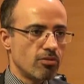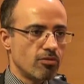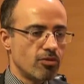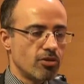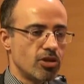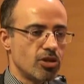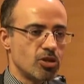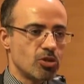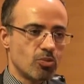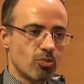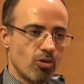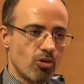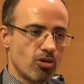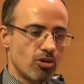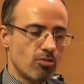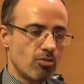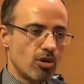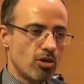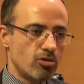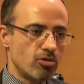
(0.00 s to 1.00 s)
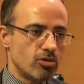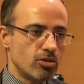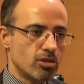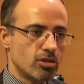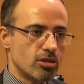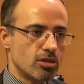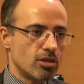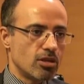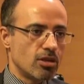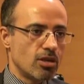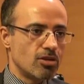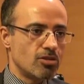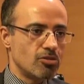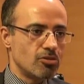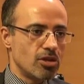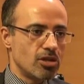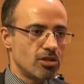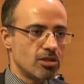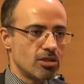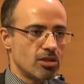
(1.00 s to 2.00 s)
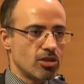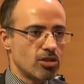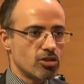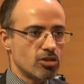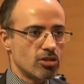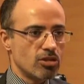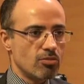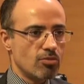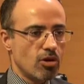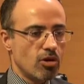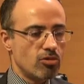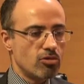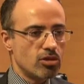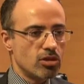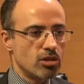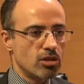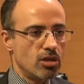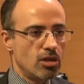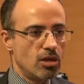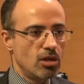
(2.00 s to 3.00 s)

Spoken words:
We spoke about in our today's session about